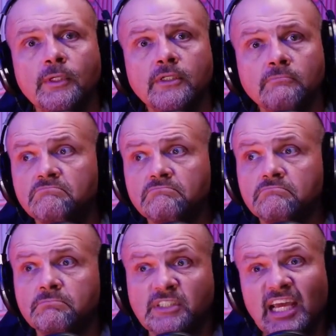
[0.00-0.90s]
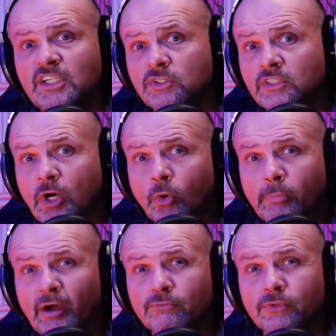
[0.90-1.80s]
been potentially told
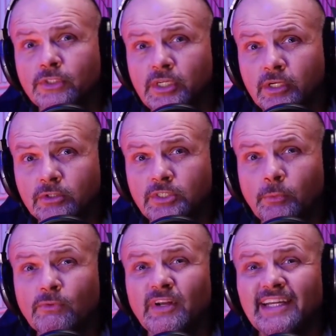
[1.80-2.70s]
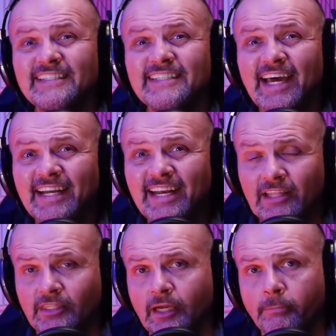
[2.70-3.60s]
about for years that we've not done
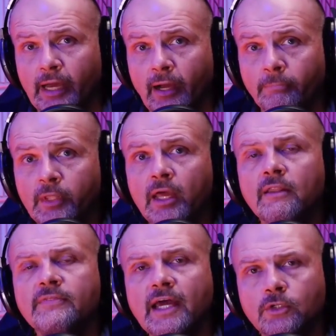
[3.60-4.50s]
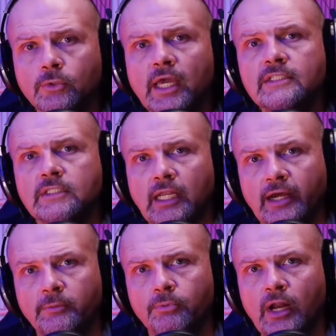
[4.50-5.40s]
anything about, that creates a
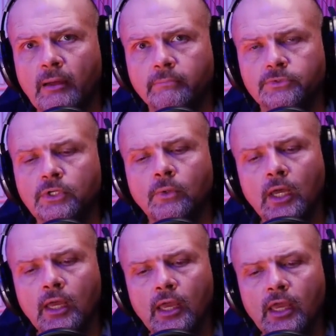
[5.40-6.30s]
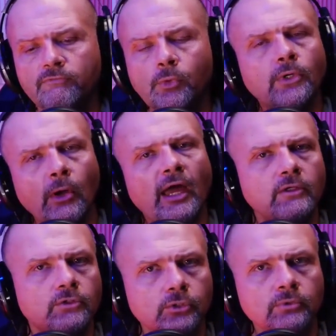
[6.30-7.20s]
lot of the problem. So if you want to know how
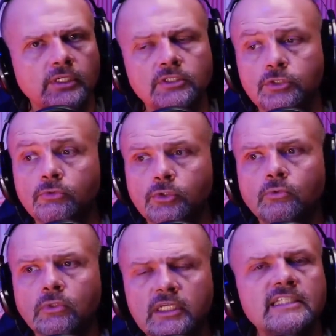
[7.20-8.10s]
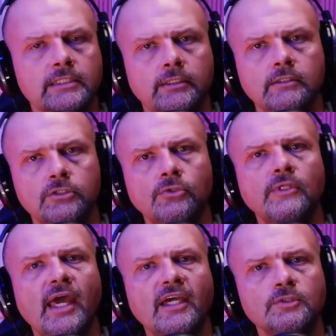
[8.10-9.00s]
you do this, you listen to
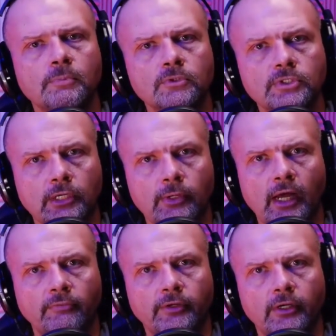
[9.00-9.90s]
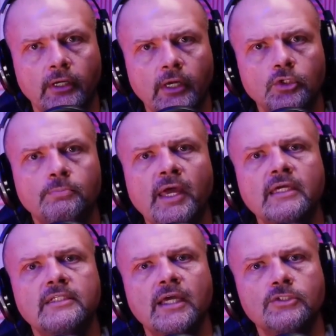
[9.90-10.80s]
the experts that are out there. You pay
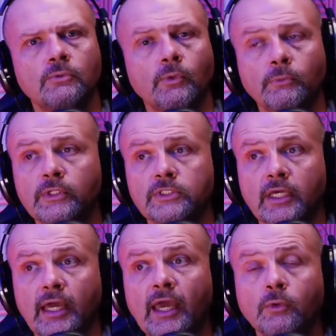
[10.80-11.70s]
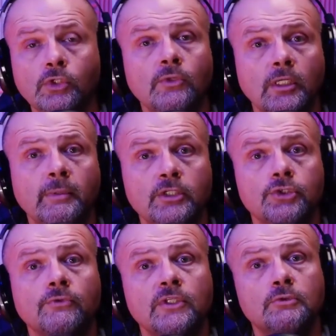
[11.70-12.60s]
attention when we say, hey, you need to make
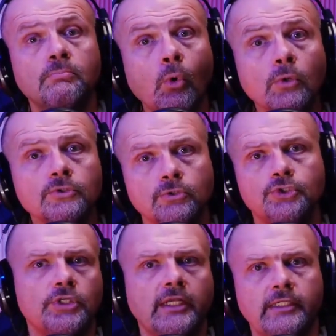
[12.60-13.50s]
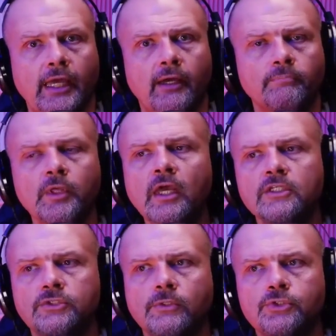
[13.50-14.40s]
sure these ports are shut down
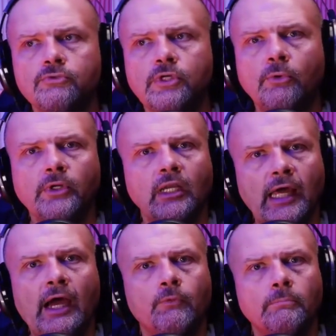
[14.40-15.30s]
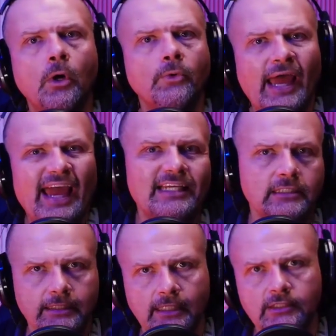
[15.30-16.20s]
so that you don't allow remote
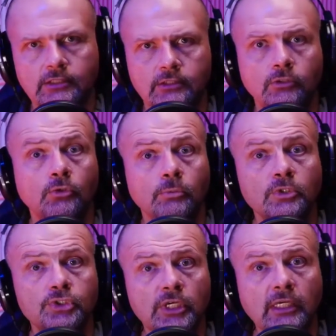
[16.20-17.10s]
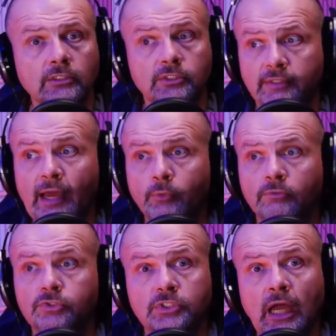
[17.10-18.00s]
access to your machines. That would
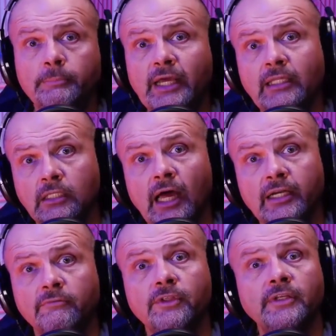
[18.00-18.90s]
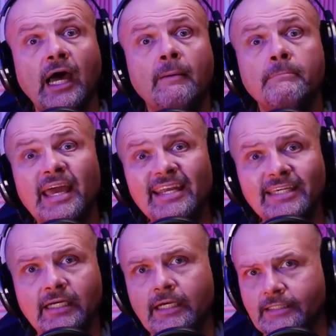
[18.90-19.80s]
have stopped a lot of the
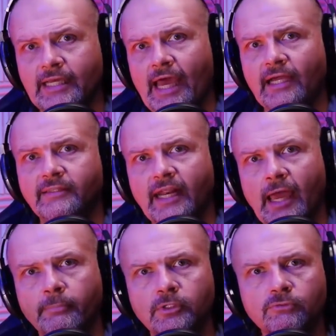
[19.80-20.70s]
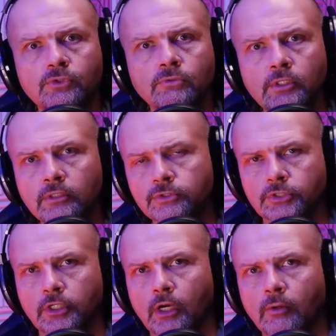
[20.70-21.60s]
NotPetya attack that happened a few years
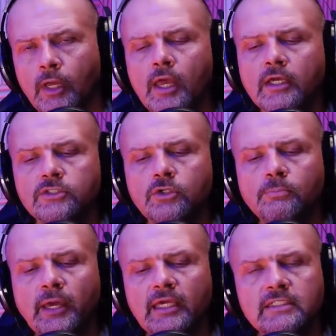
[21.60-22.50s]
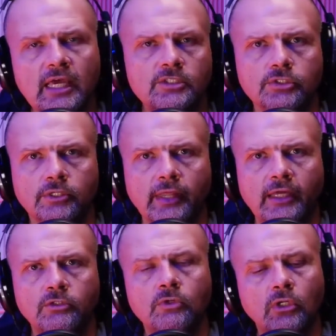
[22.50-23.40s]
ago. So you pay attention to
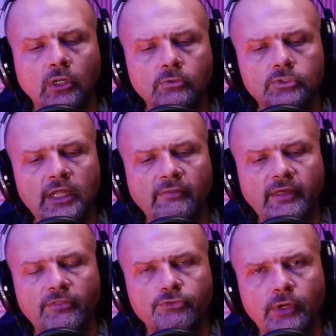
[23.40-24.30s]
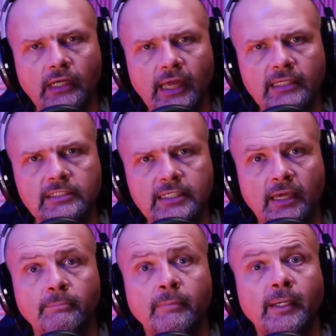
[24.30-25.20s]
that. You close down that threat
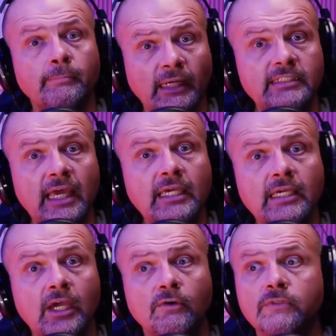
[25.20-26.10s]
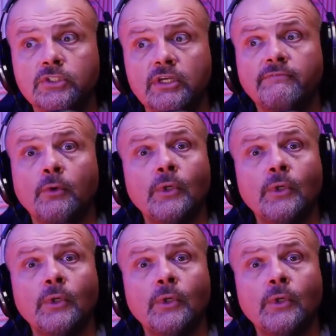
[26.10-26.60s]
landscape by taking care of the stuff that